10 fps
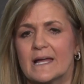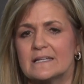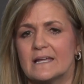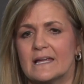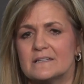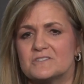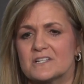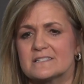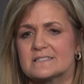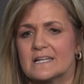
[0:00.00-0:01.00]
and and
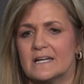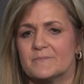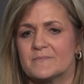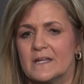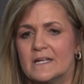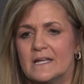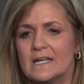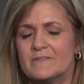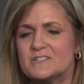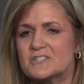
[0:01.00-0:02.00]
just um,
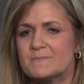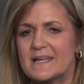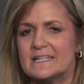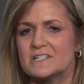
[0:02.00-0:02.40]
even just making